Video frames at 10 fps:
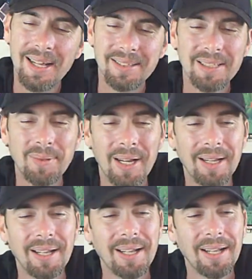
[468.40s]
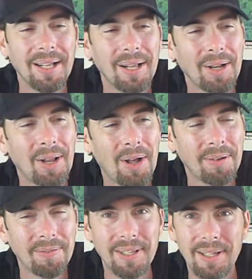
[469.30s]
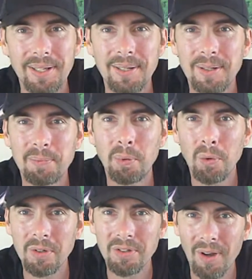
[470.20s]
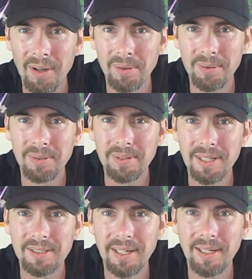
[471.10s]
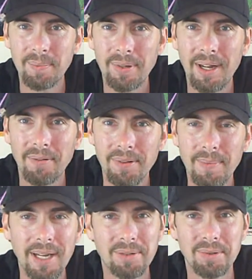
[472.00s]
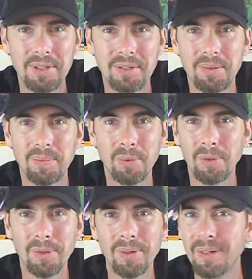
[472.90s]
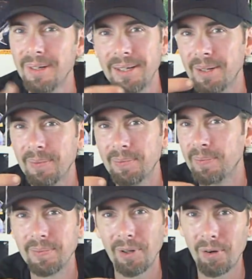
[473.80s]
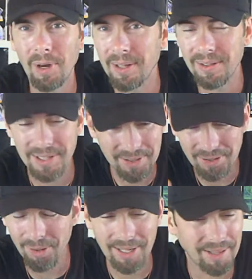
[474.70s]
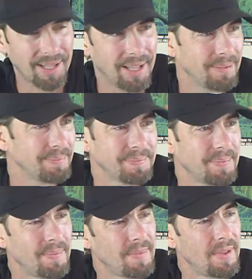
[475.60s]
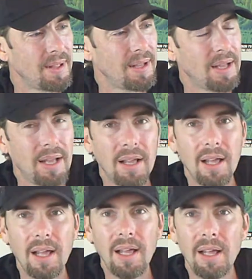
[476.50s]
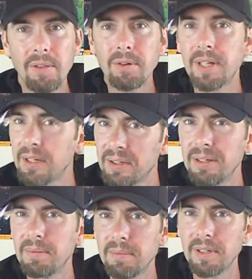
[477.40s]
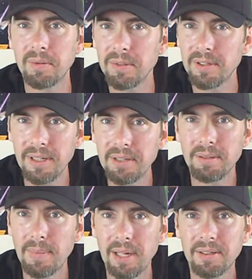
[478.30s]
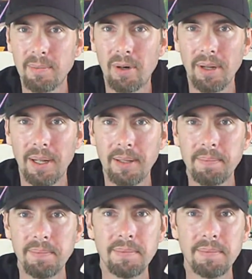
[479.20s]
Seems like a lot of the sports titles that Sega put out for the Master System were great this, great that. And they're decent. This one's a decent basketball game.